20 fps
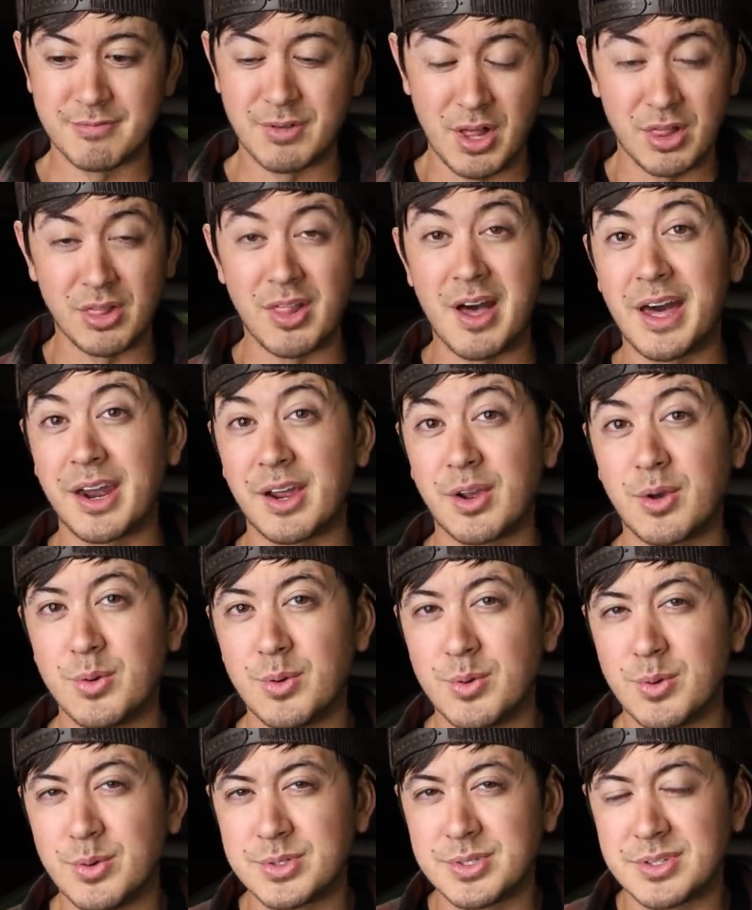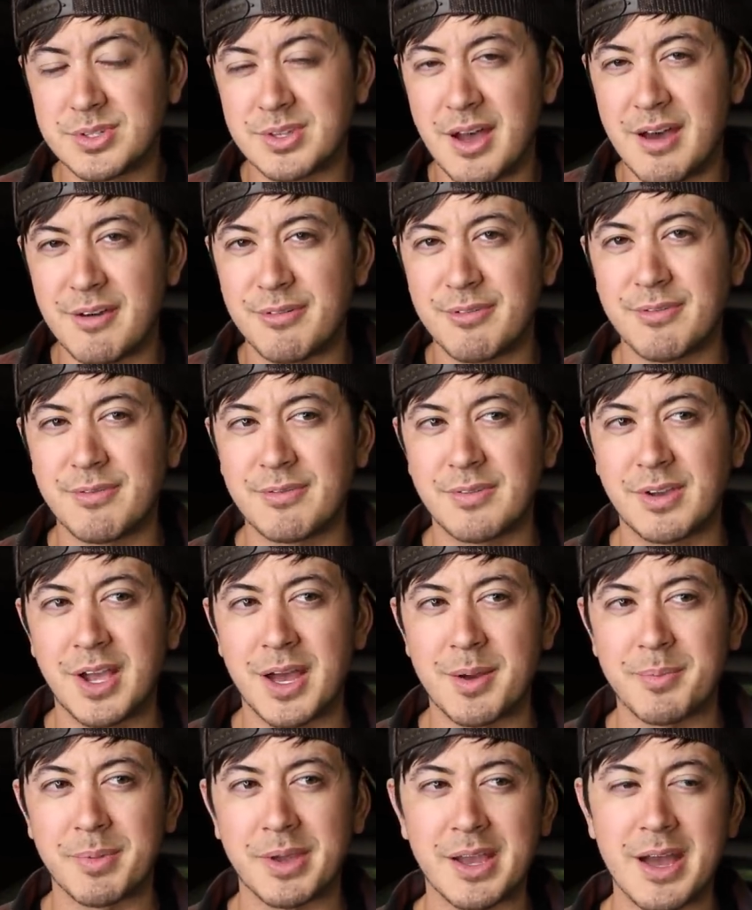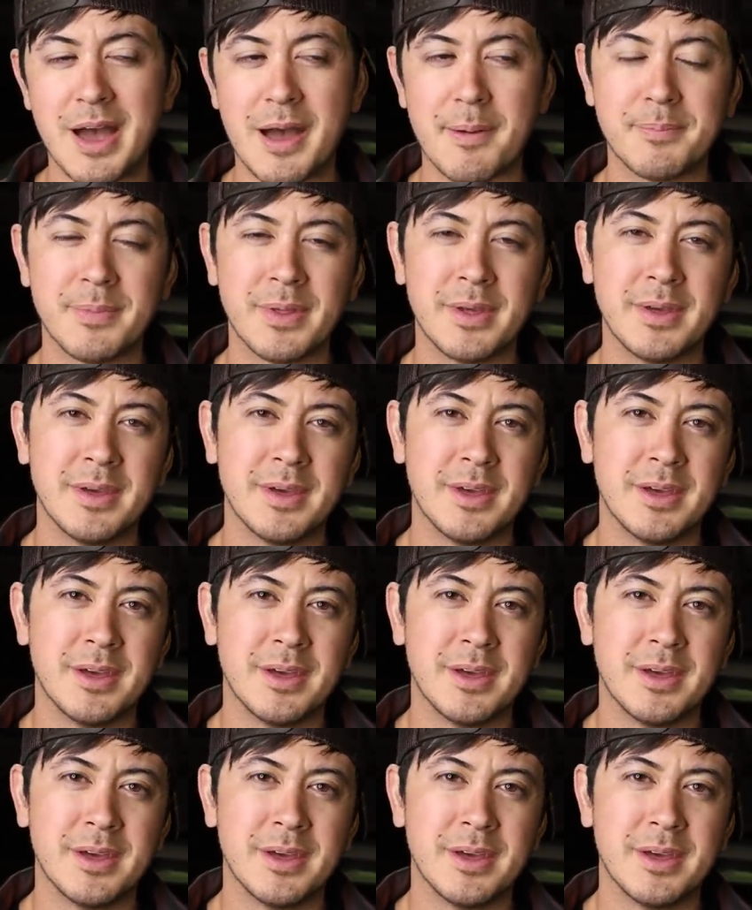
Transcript: a lot of cool stuff coming up,